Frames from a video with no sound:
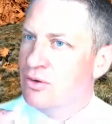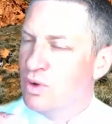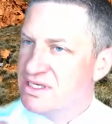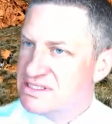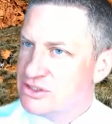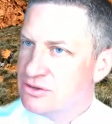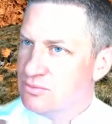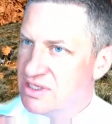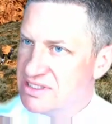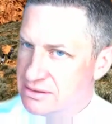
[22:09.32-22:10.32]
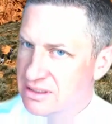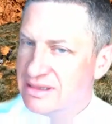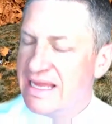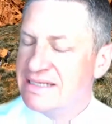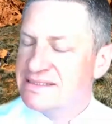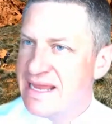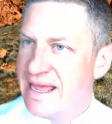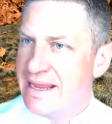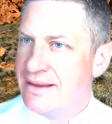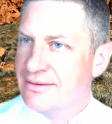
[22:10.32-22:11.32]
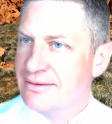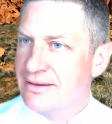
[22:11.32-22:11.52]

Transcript: what is your, what does it look like today?